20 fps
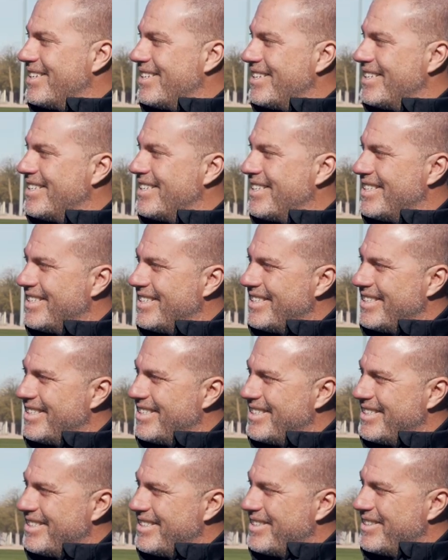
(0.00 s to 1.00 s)

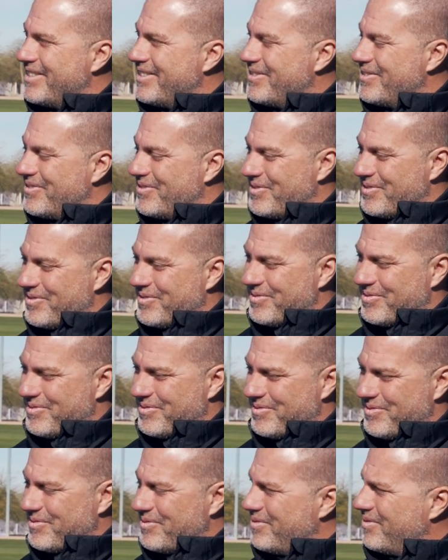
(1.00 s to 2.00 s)

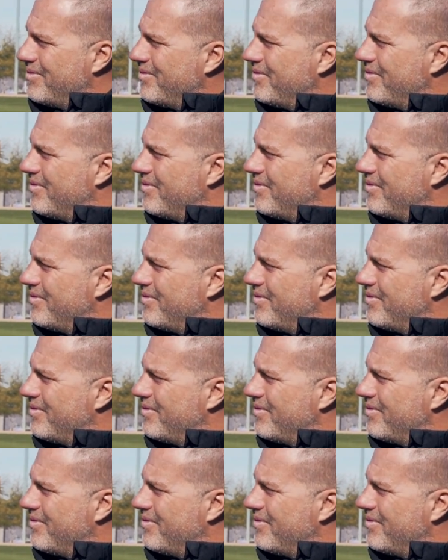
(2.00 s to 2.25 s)
The person shown says nothing.